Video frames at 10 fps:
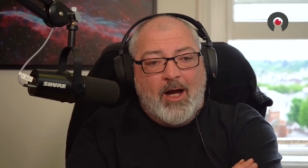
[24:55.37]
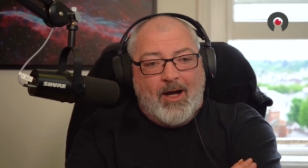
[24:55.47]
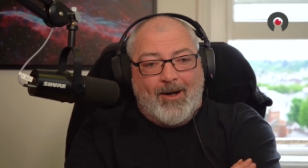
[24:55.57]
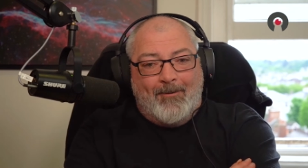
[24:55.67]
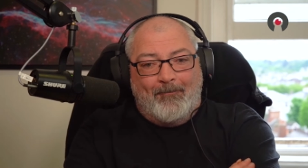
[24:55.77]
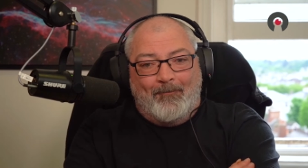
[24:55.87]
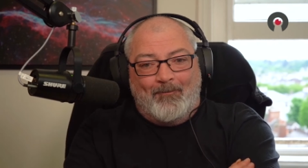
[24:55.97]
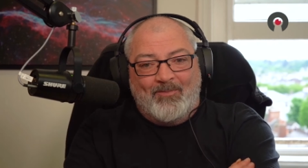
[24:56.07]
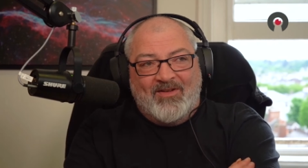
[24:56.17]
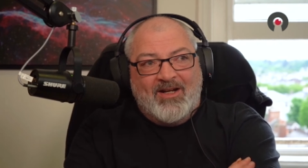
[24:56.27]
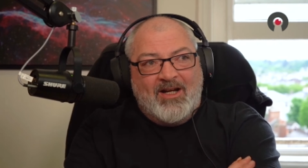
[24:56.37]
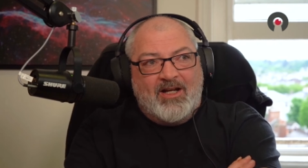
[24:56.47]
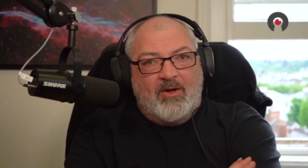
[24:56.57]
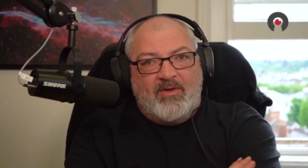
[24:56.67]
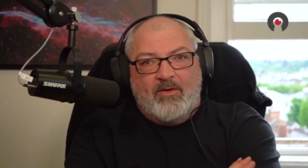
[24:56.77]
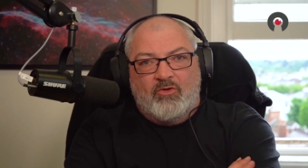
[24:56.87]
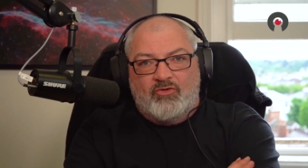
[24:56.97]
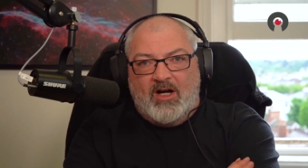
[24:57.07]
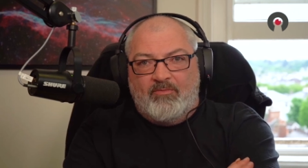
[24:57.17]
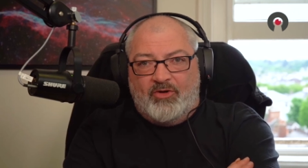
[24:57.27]
Um, yeah, but they were
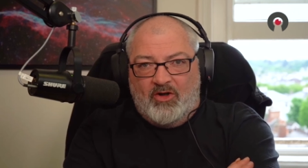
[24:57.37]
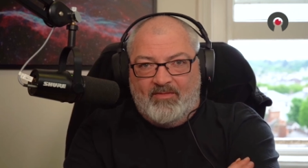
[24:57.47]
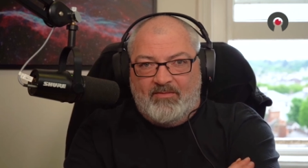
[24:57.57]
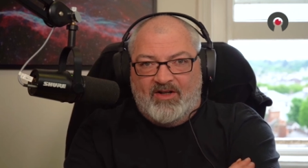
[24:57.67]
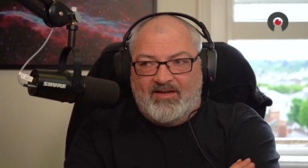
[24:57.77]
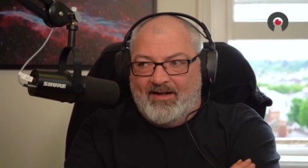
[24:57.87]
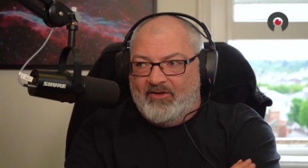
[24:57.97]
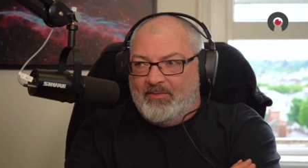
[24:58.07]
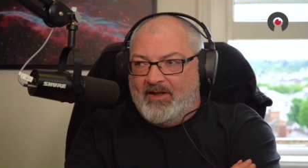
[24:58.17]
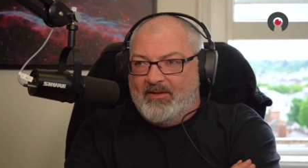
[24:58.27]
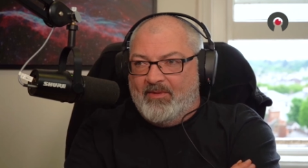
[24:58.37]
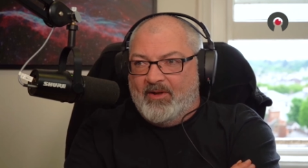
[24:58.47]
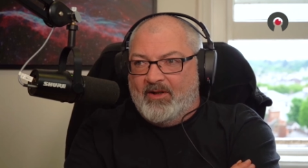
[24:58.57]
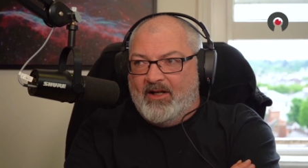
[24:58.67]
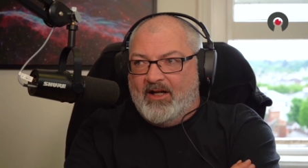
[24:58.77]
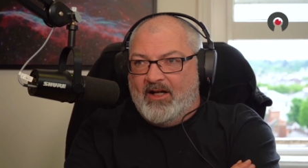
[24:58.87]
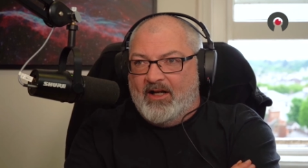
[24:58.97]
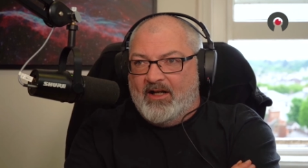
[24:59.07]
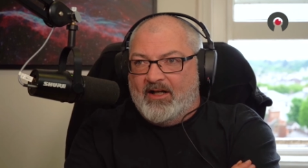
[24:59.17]
run predominantly by salespeople and